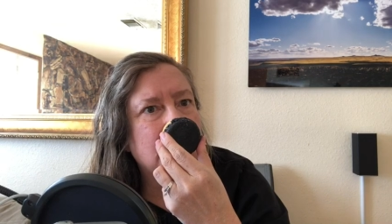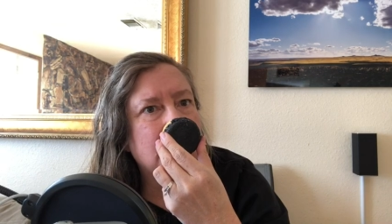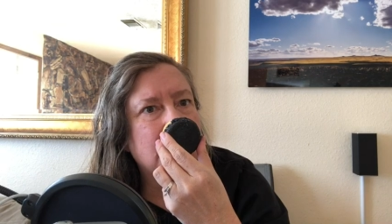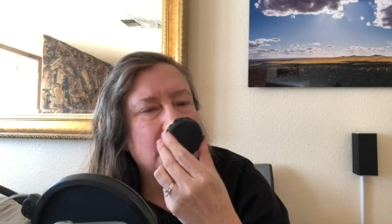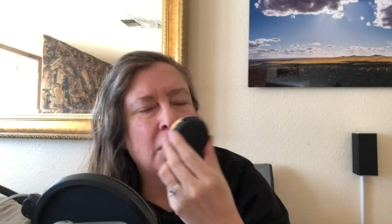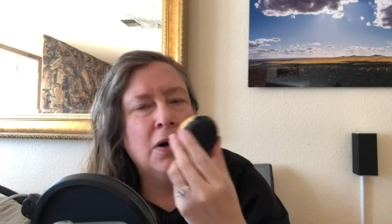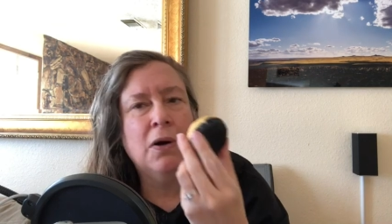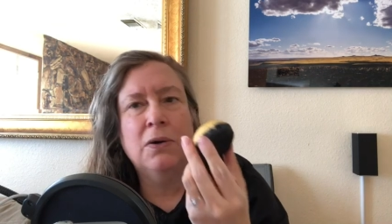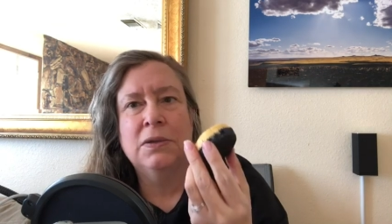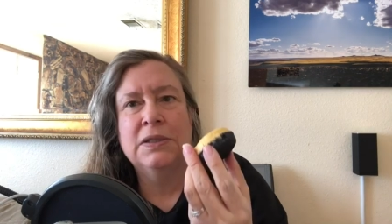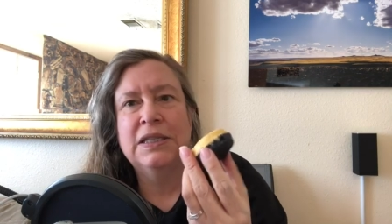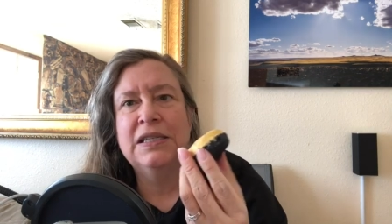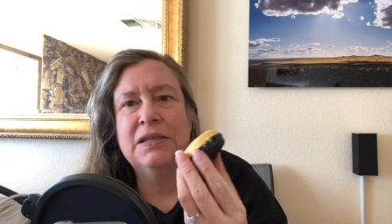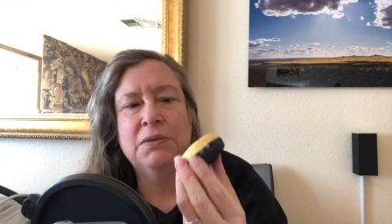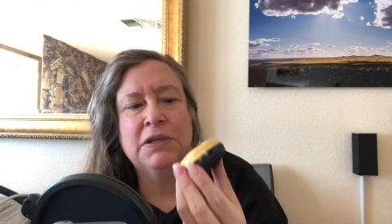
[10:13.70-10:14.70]
Oh,
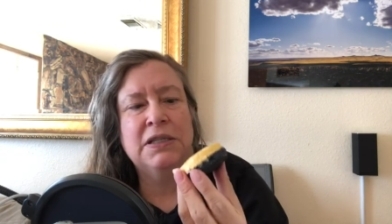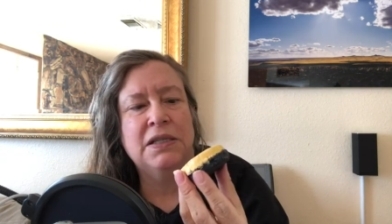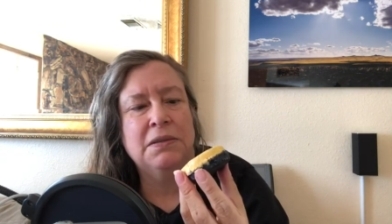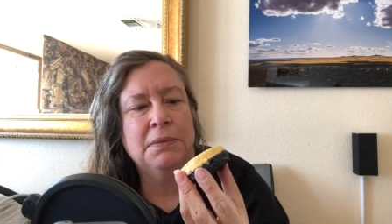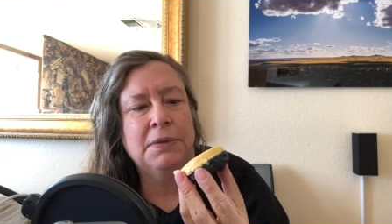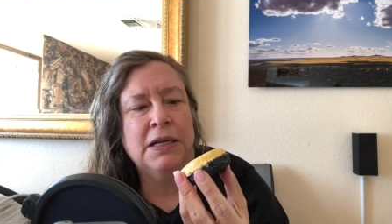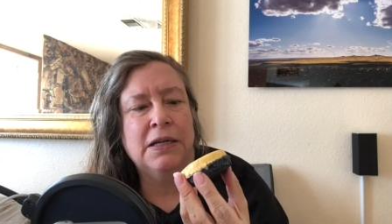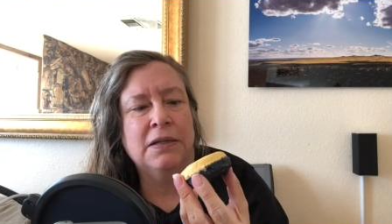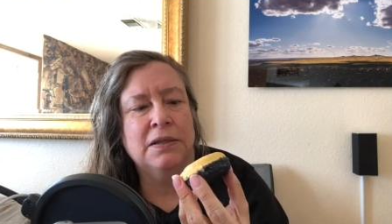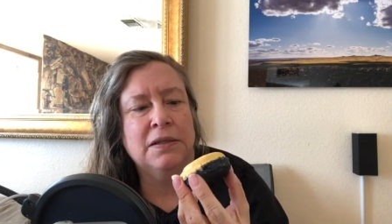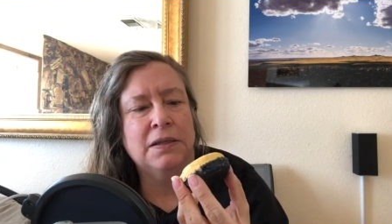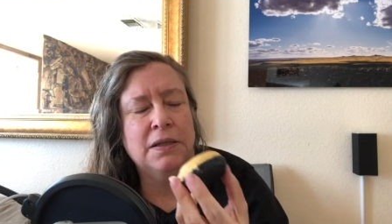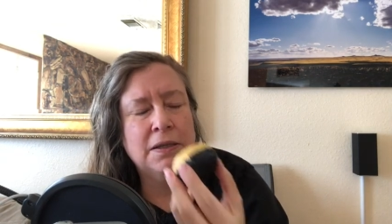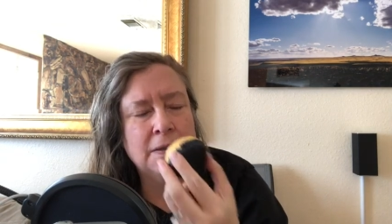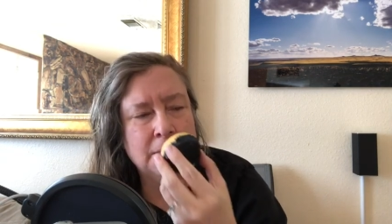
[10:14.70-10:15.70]
this one
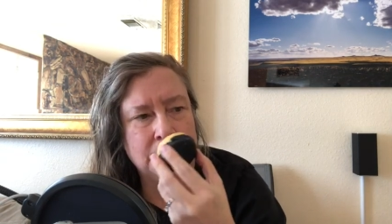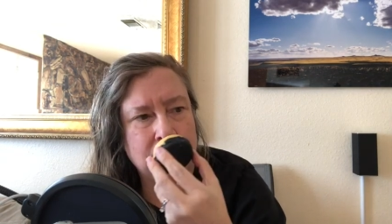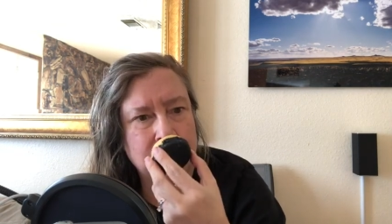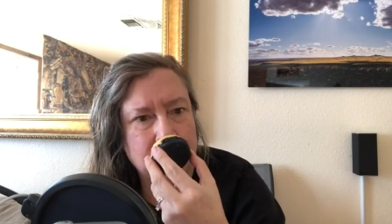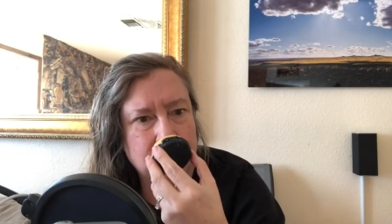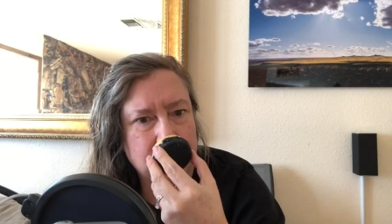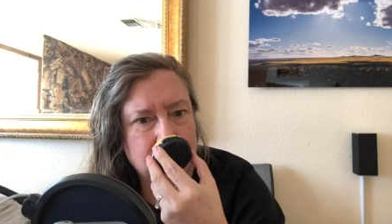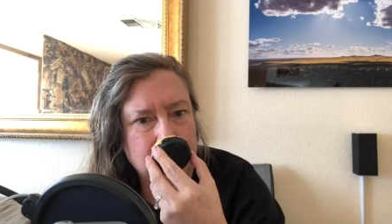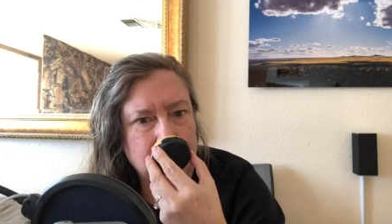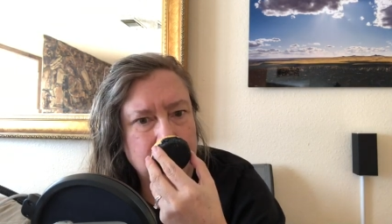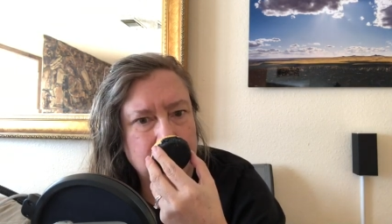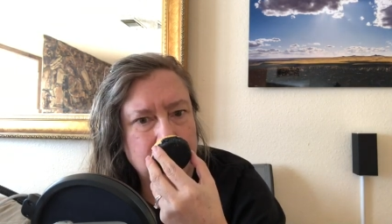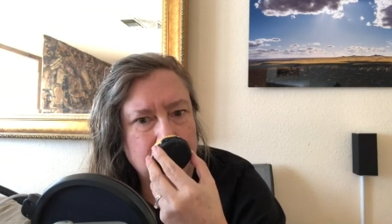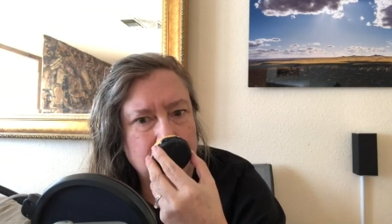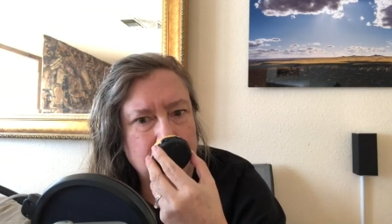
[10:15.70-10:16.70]
smells
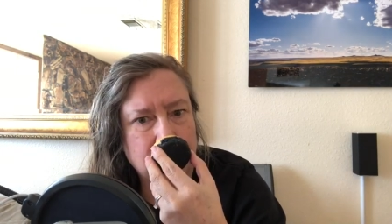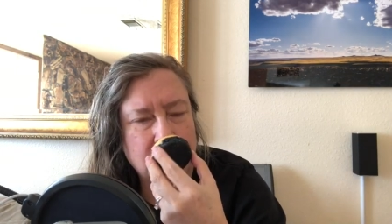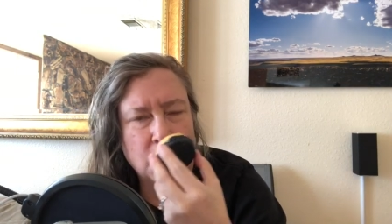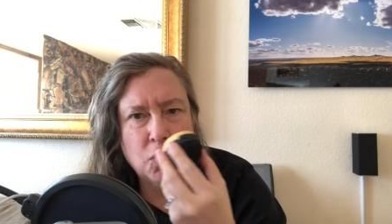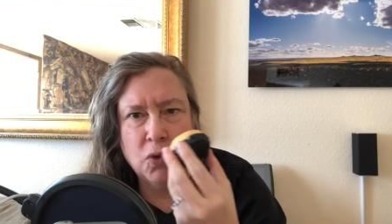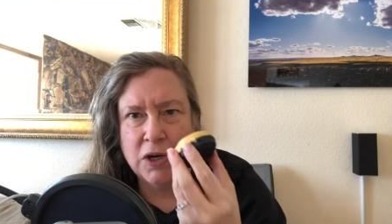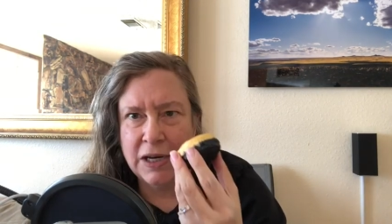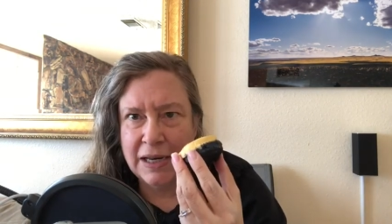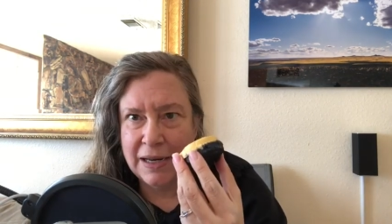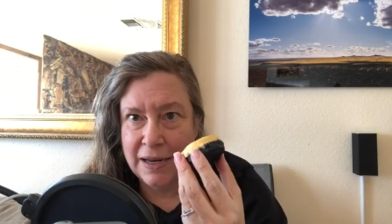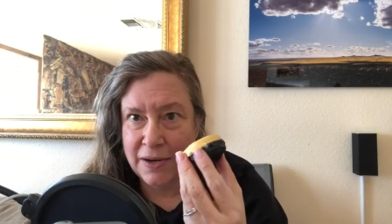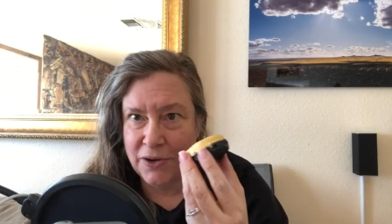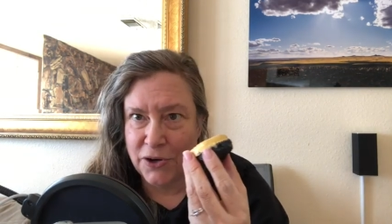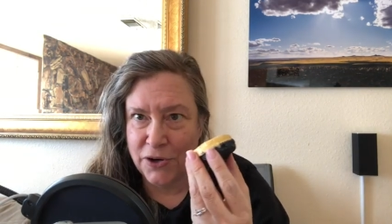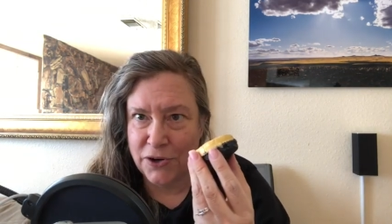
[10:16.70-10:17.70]
woody
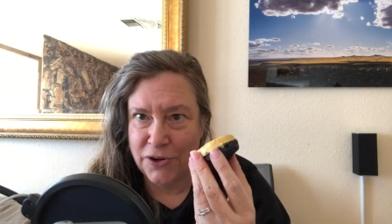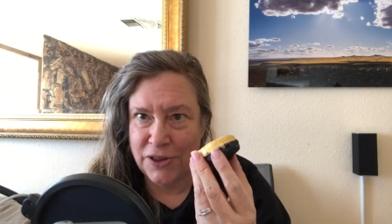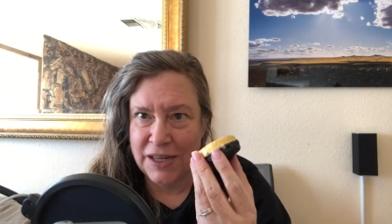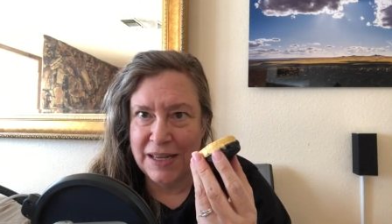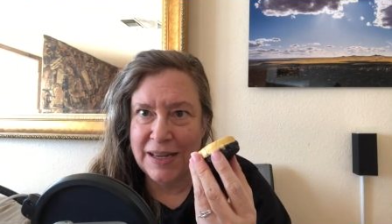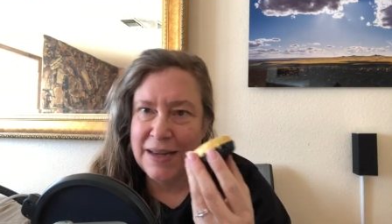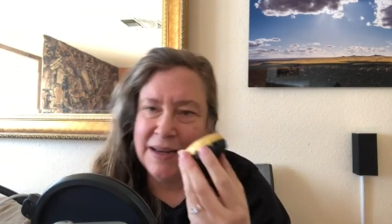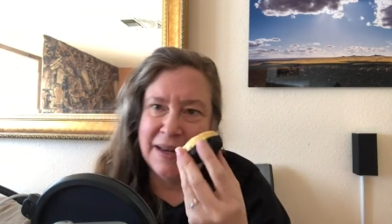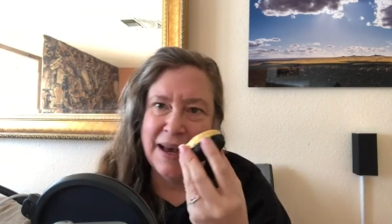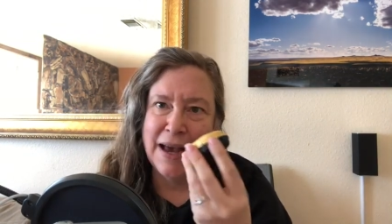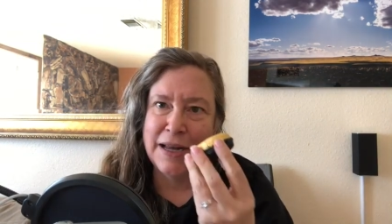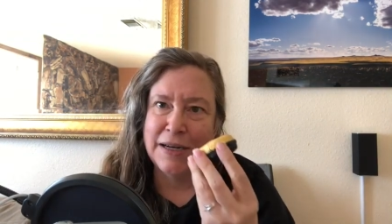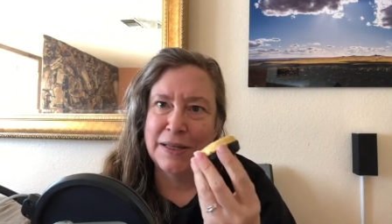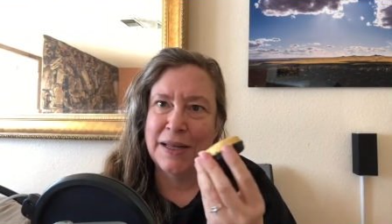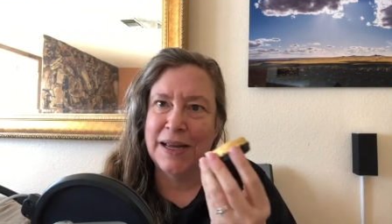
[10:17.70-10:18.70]
and earthy,
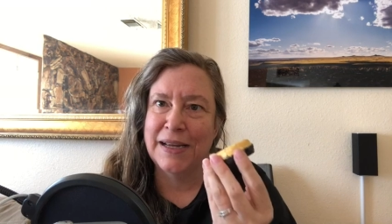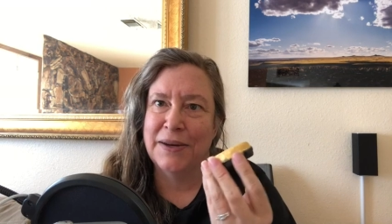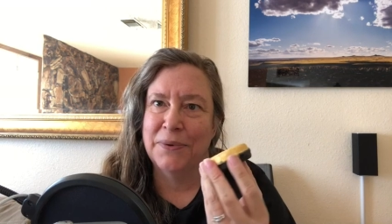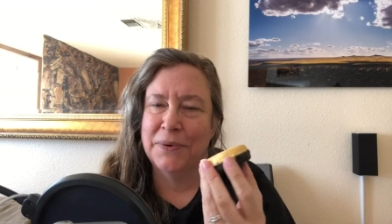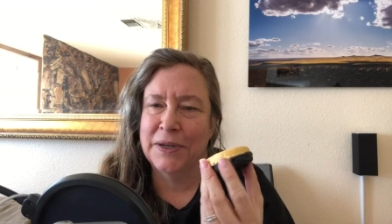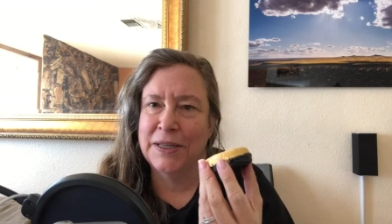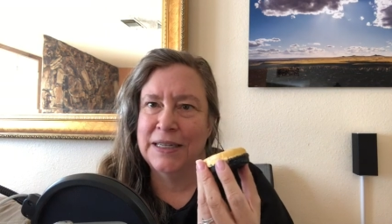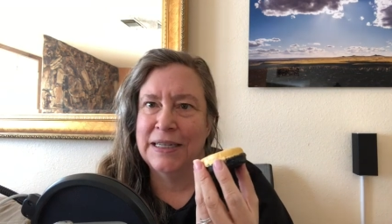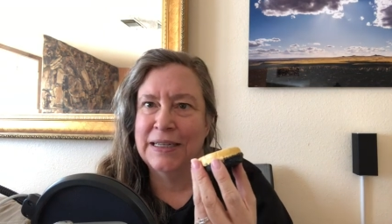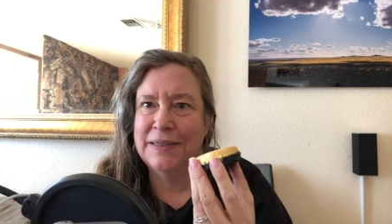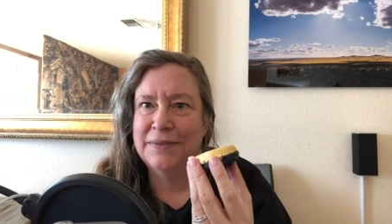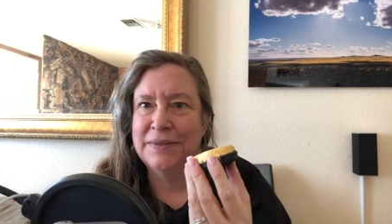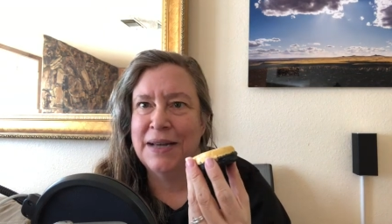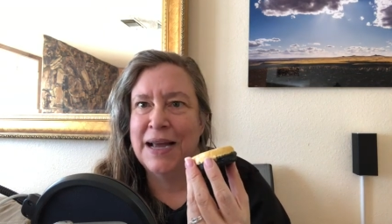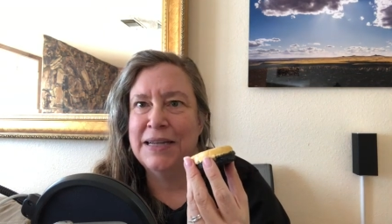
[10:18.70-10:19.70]
kind of like a really
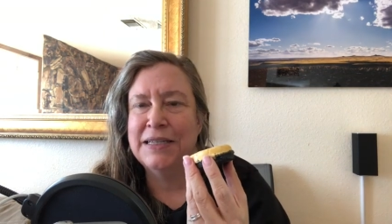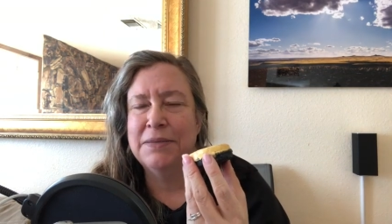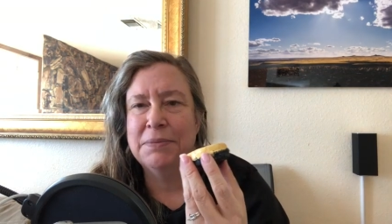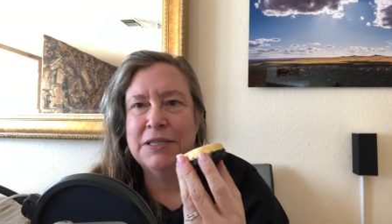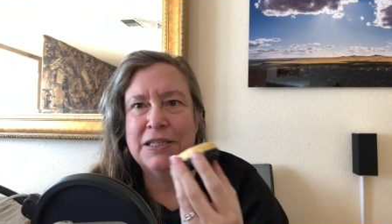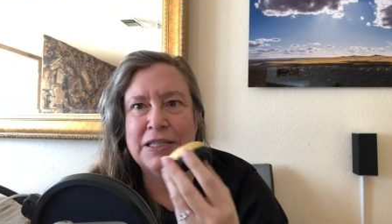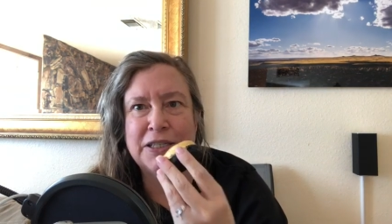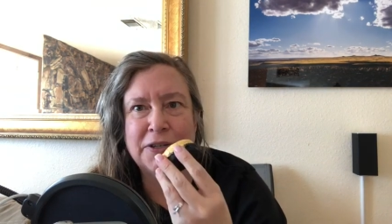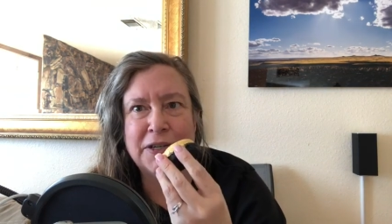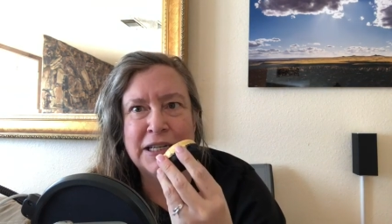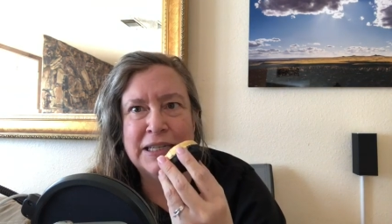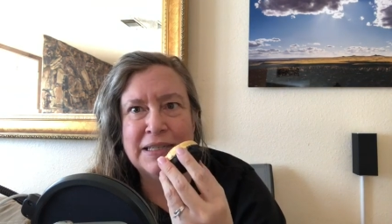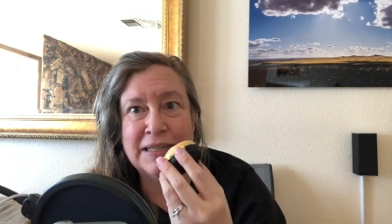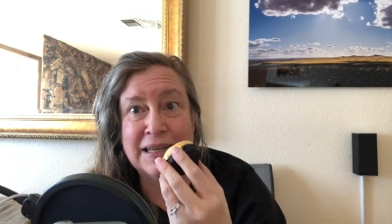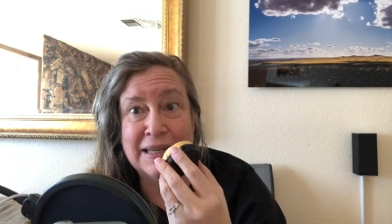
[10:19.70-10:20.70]
nice,
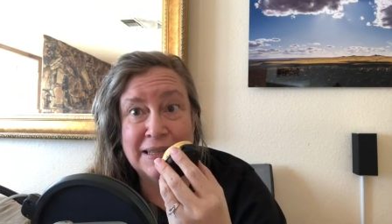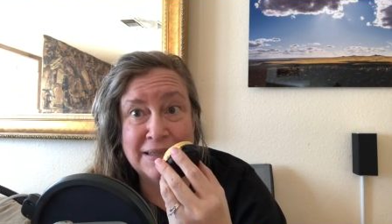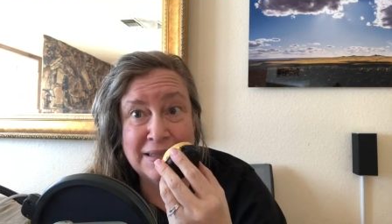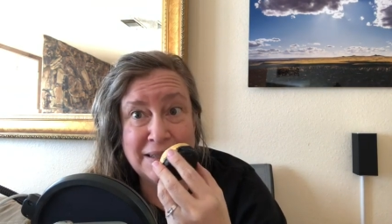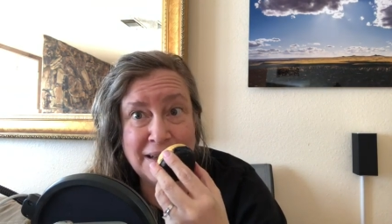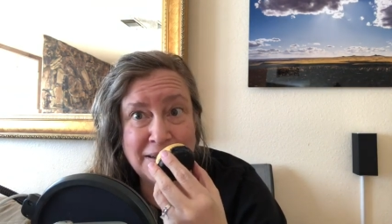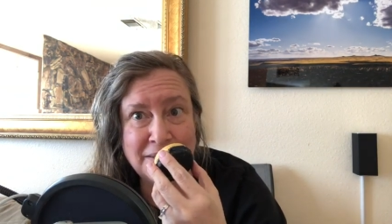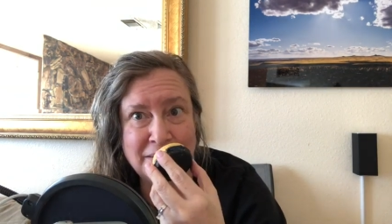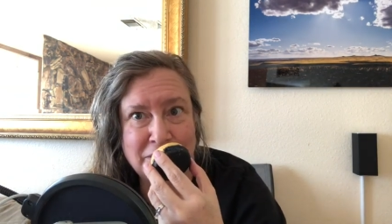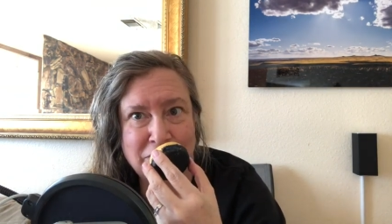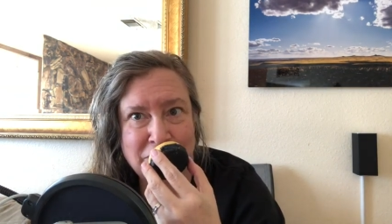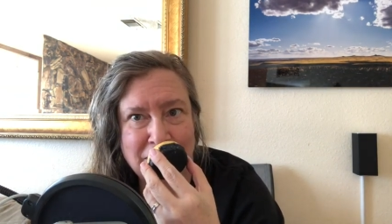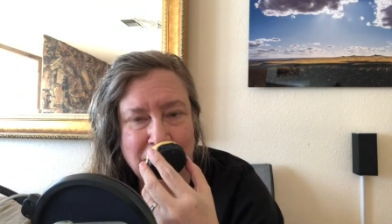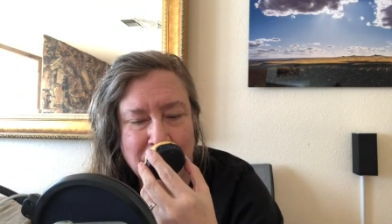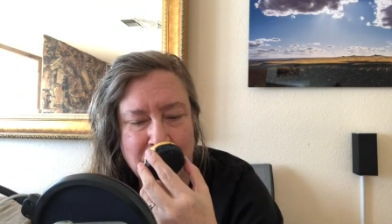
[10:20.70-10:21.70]
mysterious incense or
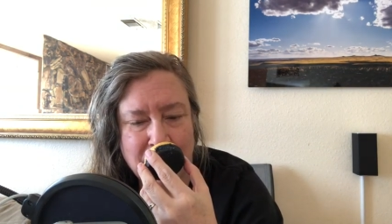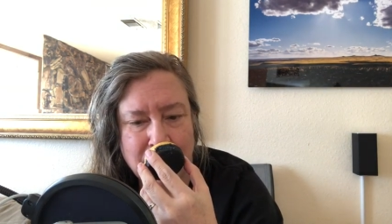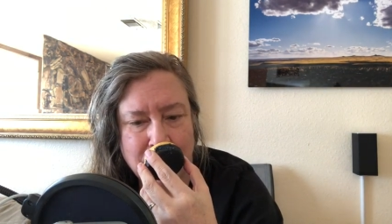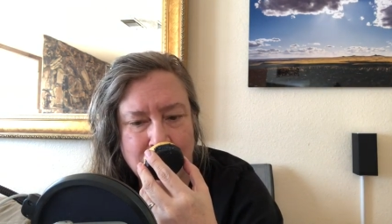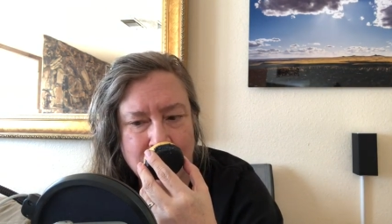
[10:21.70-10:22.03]
something.